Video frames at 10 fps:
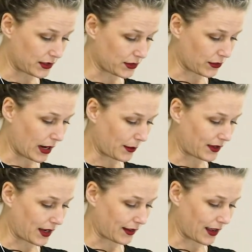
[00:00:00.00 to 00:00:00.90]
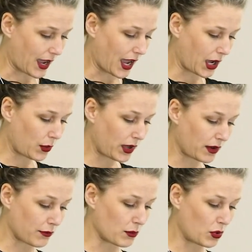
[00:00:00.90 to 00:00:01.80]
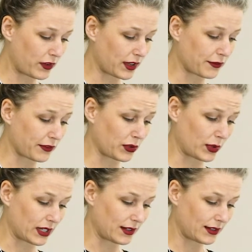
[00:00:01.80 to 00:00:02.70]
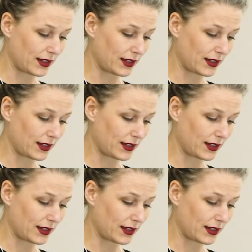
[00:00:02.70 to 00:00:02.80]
describes it as a highway of moving fluid,